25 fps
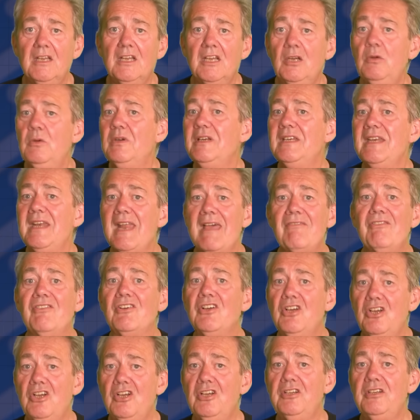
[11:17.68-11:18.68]
who had
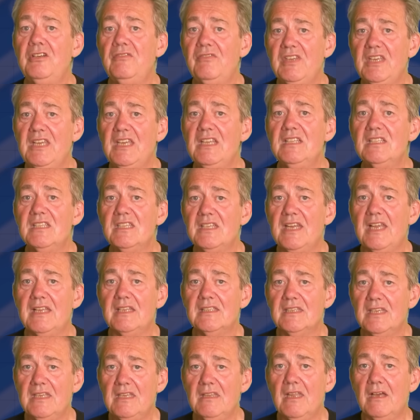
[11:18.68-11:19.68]
never heard of the
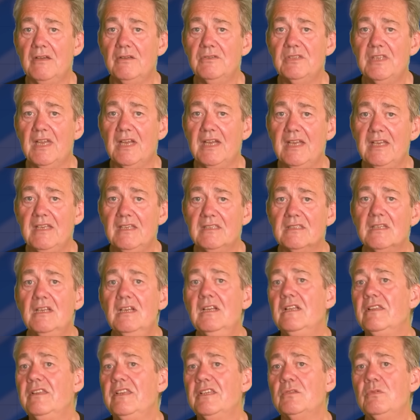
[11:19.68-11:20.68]
internet in those days.
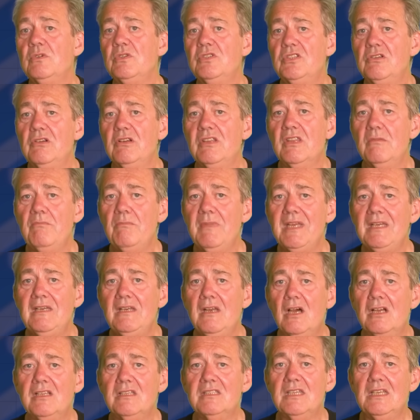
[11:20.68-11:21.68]
This was during the
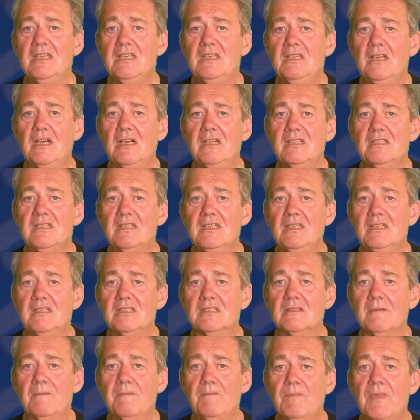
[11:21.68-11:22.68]

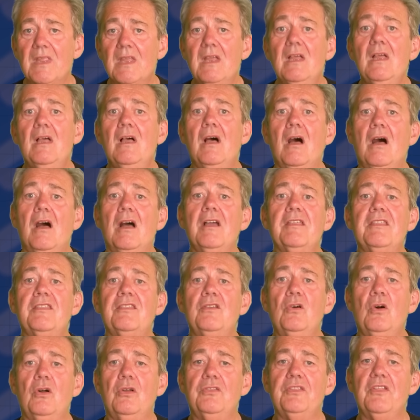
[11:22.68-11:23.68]
mid-1990s. I
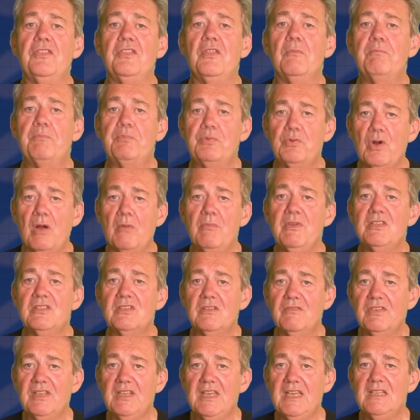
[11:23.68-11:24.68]
thought that the promise
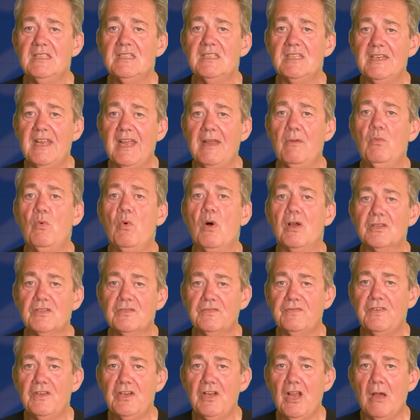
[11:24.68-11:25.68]
of the internet was
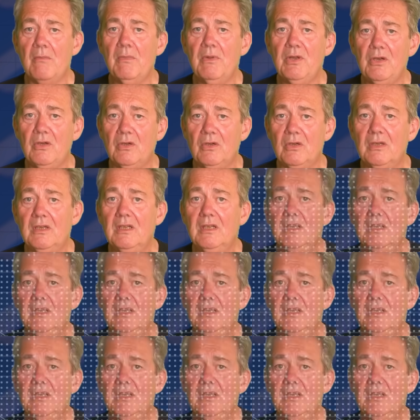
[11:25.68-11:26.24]
phenomenal.